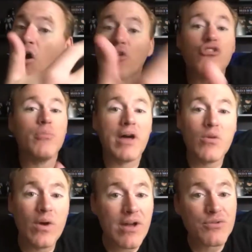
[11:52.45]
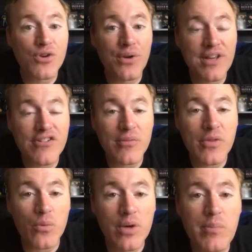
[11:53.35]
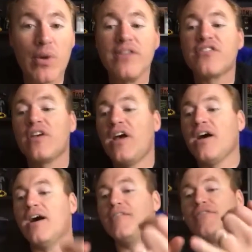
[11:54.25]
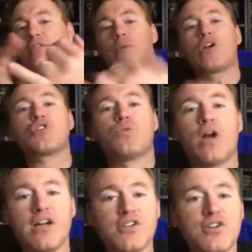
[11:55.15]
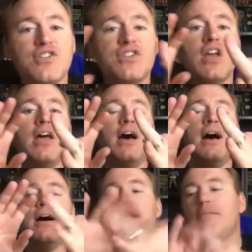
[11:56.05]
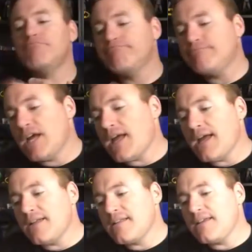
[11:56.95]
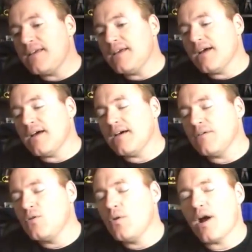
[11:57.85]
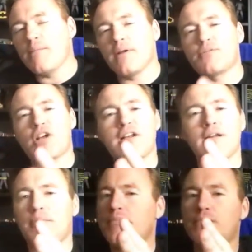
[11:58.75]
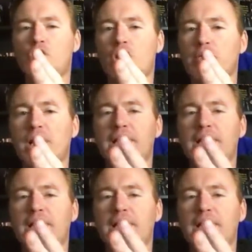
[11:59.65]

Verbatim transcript: Also, by the way, I was reading some of the reprints of the Marshall Rogers um, and the, uh, who, I'm, I'm trying to, I'm drawing a